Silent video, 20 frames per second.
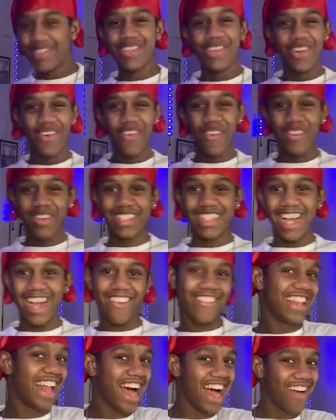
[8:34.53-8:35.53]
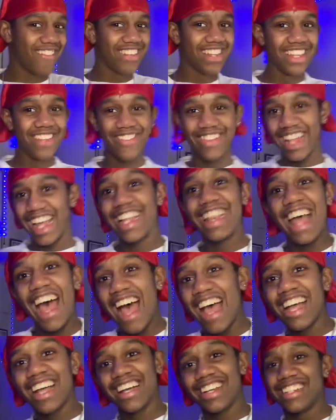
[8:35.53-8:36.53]
do it one more time? Nah, I'm going to leave it like
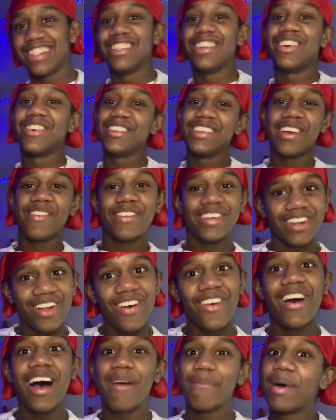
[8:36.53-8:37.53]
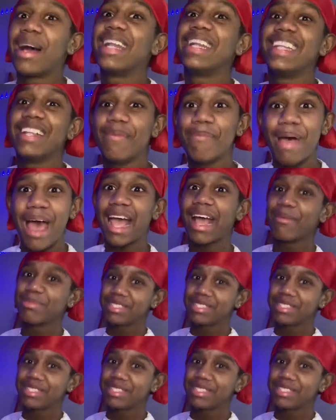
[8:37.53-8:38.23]
that because, you know, you never know. I might need a backup